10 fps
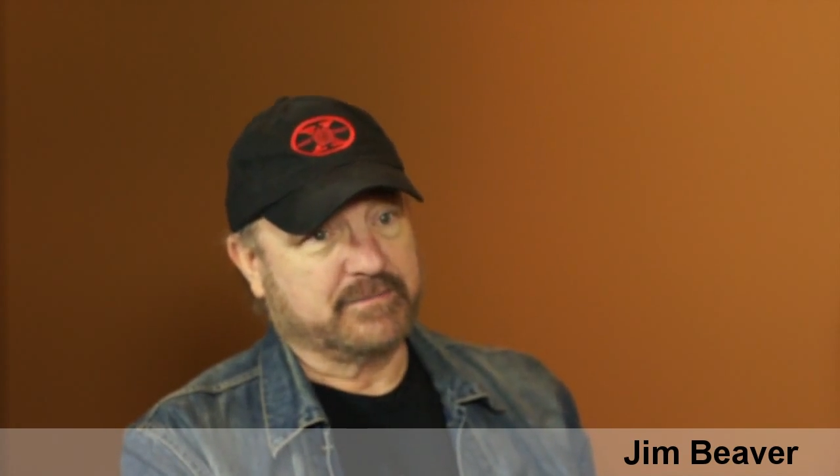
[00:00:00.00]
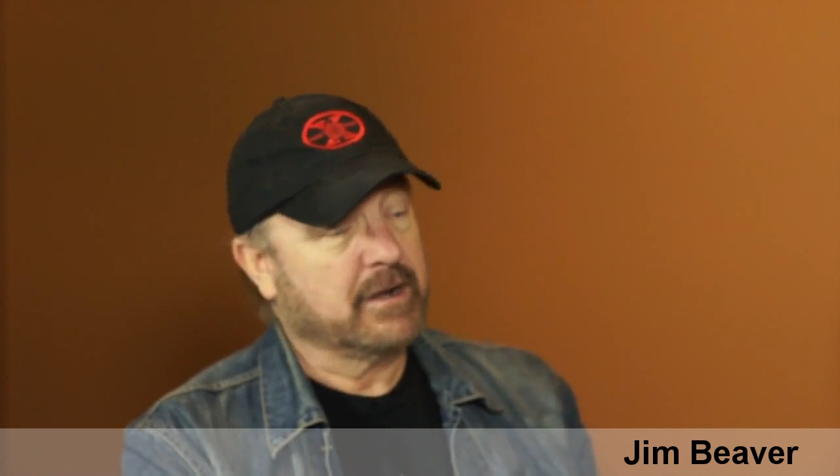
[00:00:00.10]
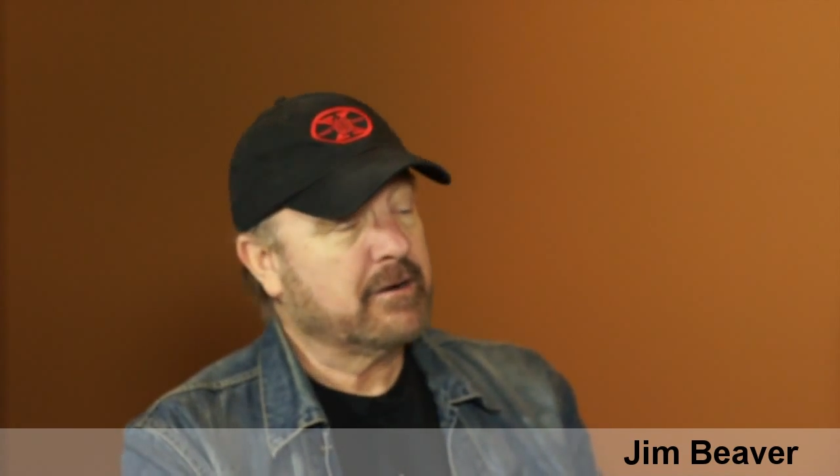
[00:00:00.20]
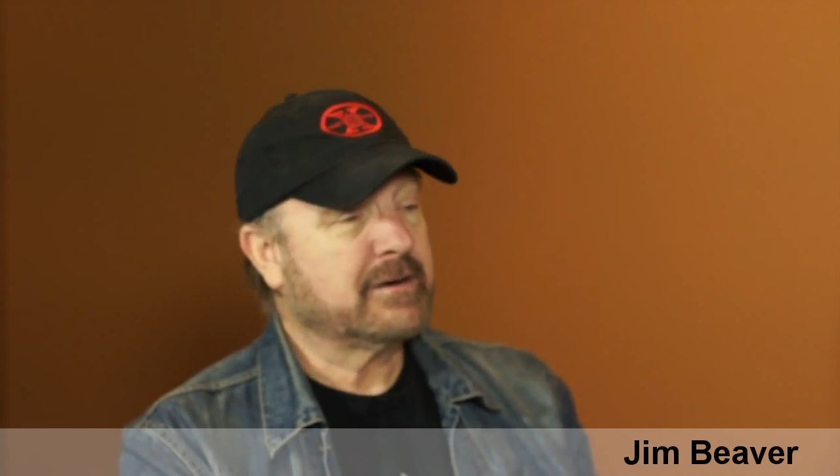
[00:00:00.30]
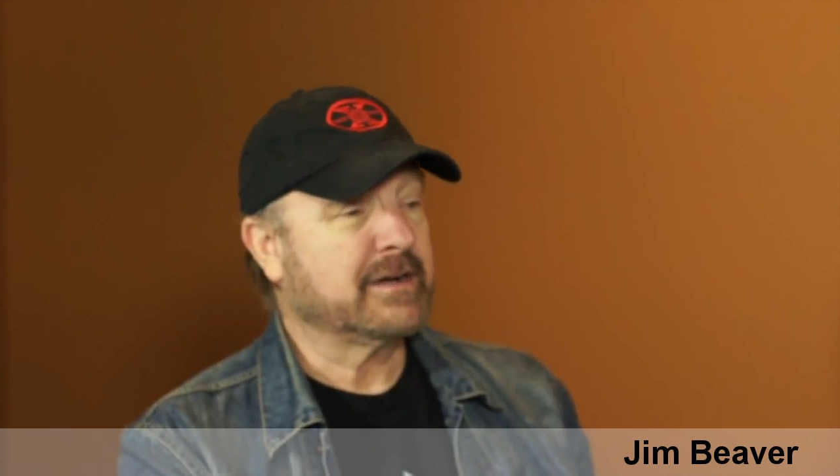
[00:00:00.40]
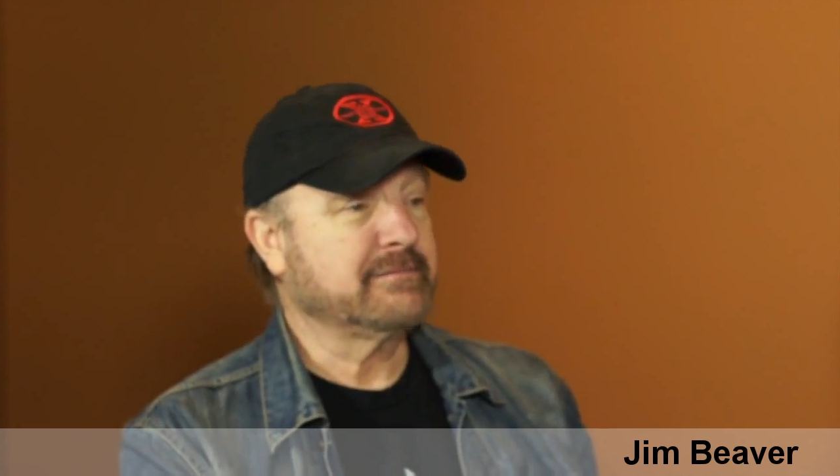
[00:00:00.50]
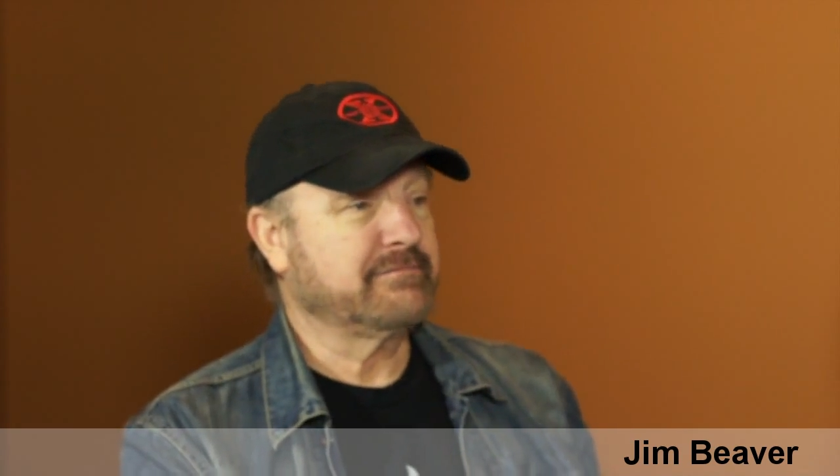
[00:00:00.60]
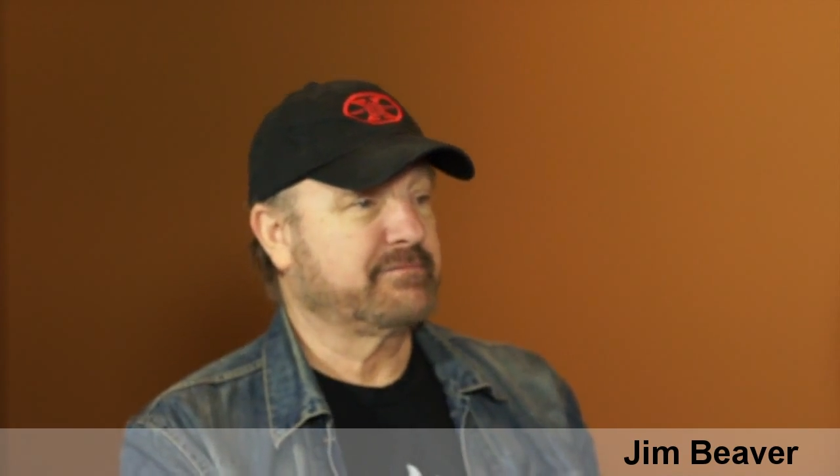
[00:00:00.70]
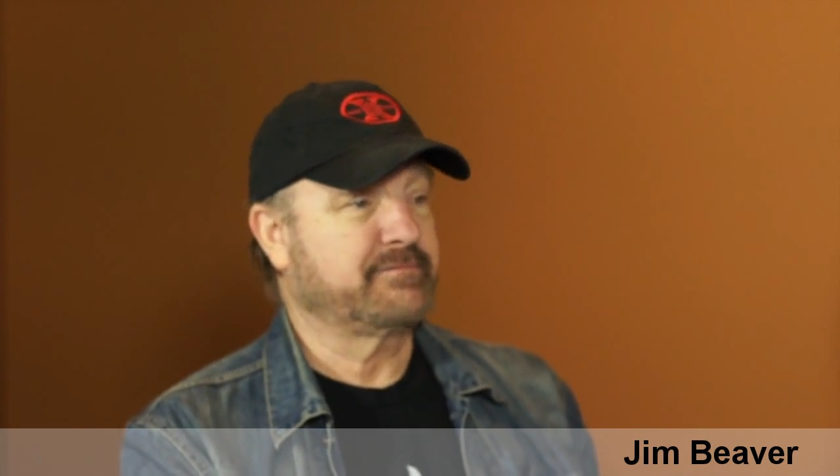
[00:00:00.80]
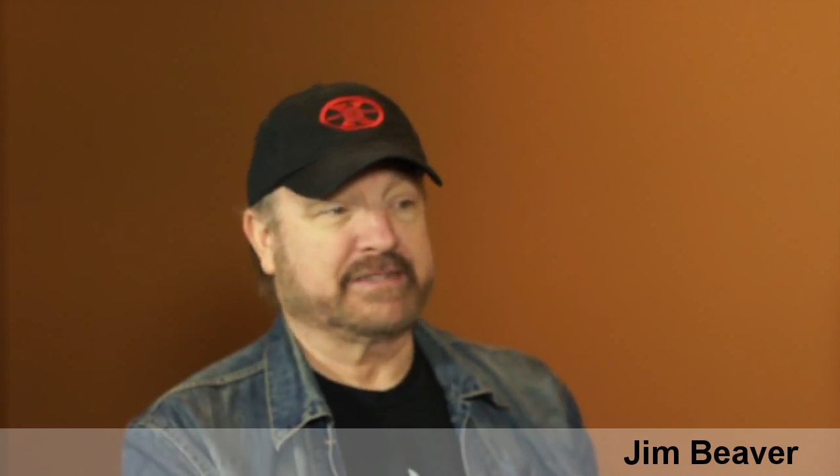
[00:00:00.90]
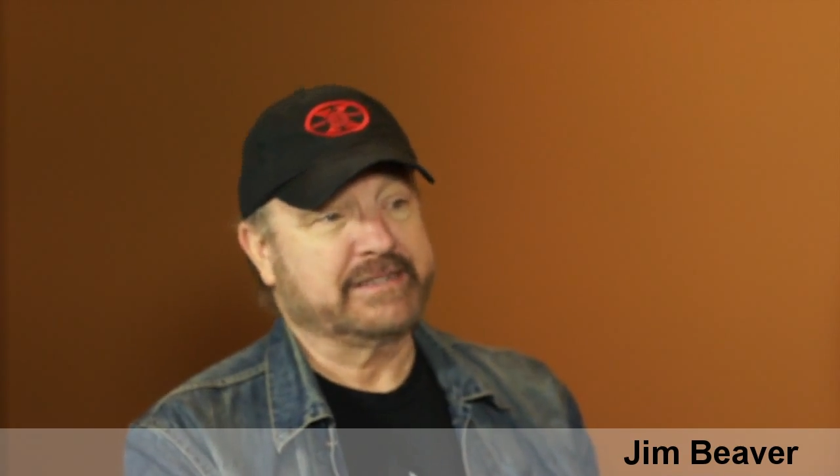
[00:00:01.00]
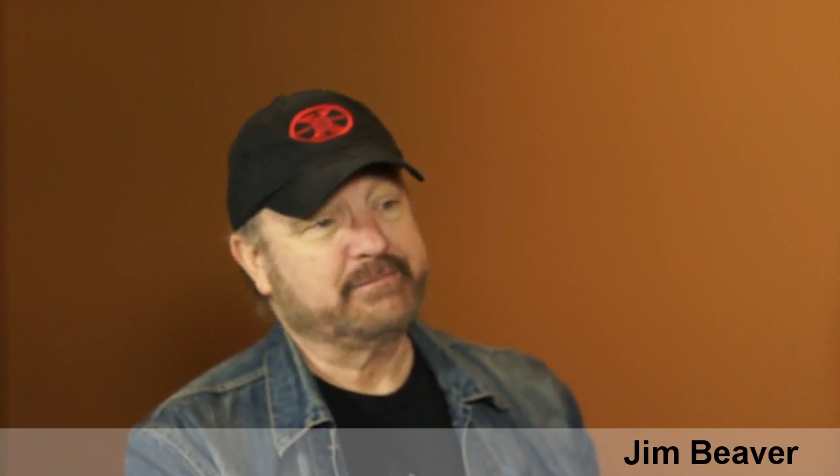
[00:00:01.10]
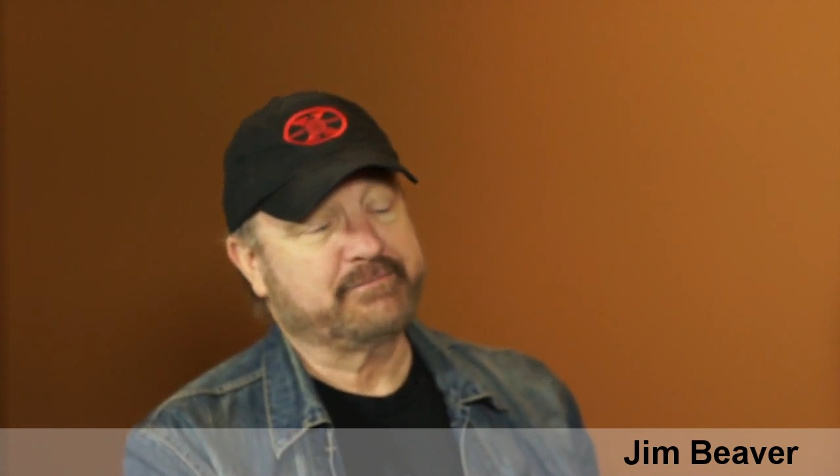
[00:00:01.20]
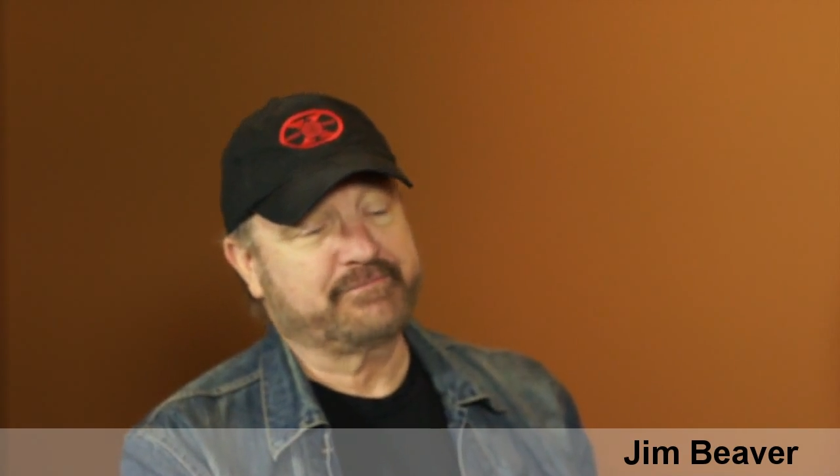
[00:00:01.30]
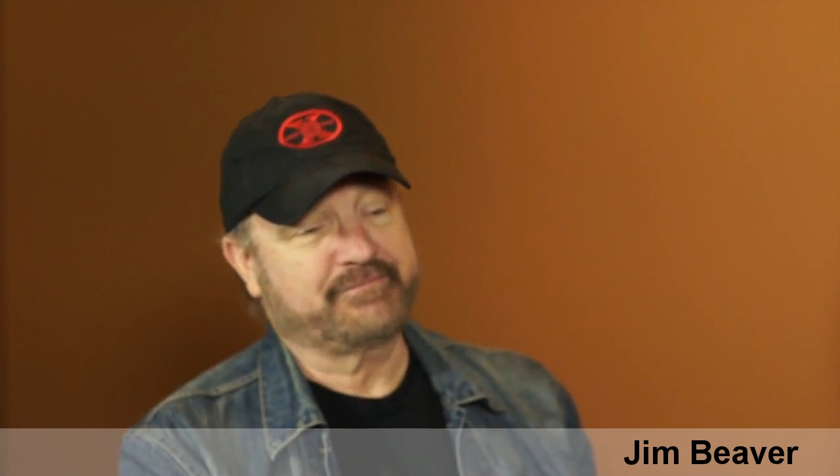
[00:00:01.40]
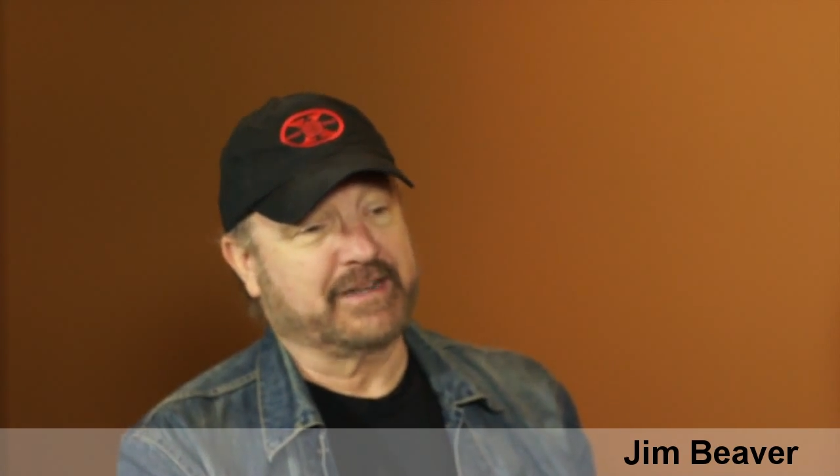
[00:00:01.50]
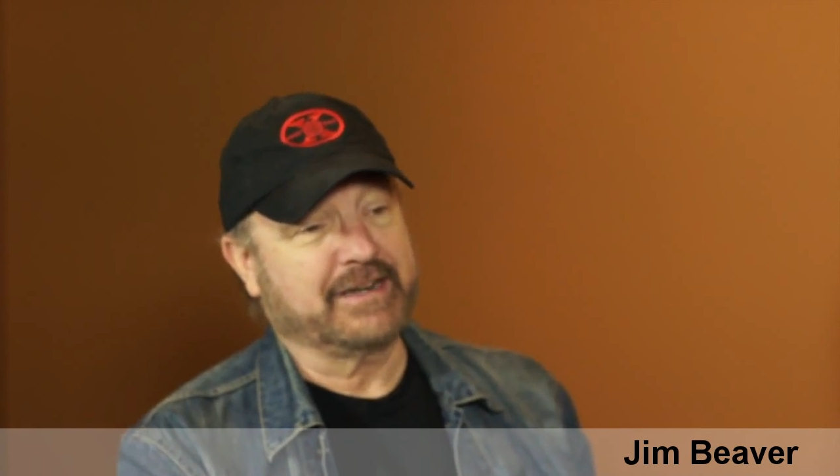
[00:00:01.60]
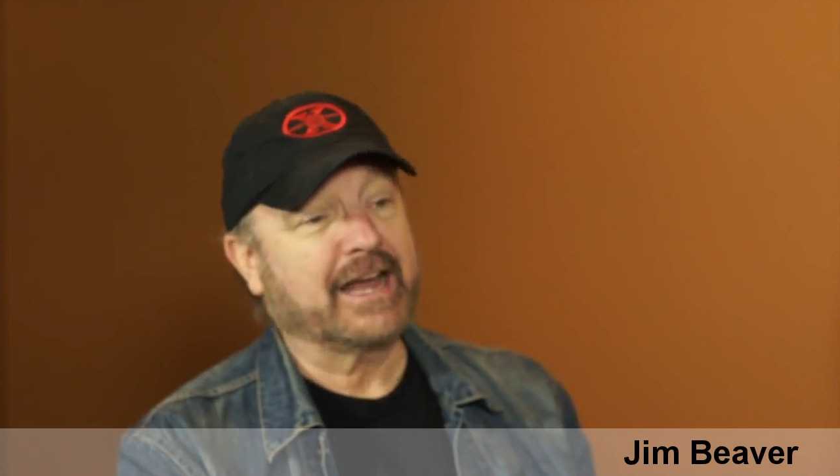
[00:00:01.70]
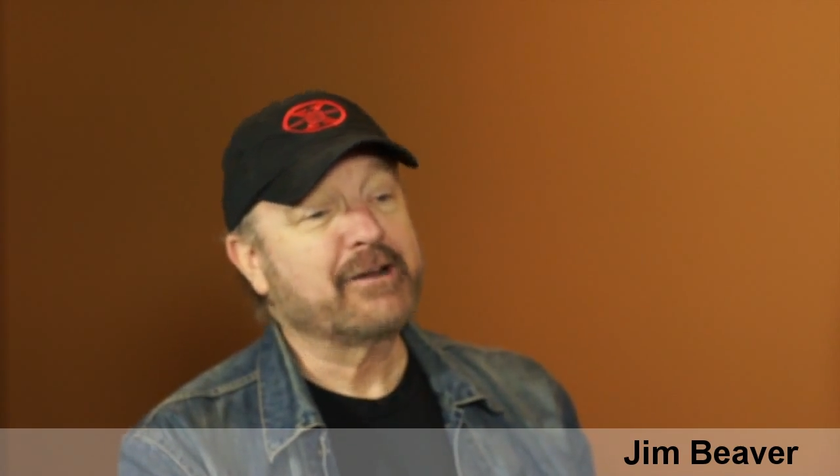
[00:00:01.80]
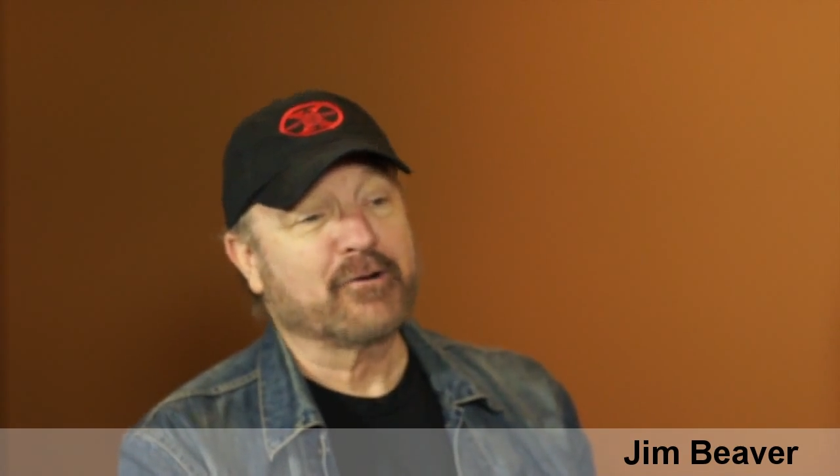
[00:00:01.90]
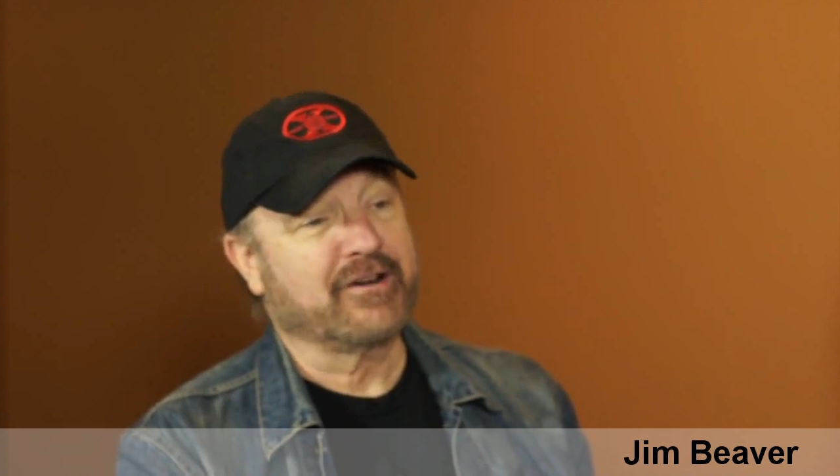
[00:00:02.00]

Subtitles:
No, I like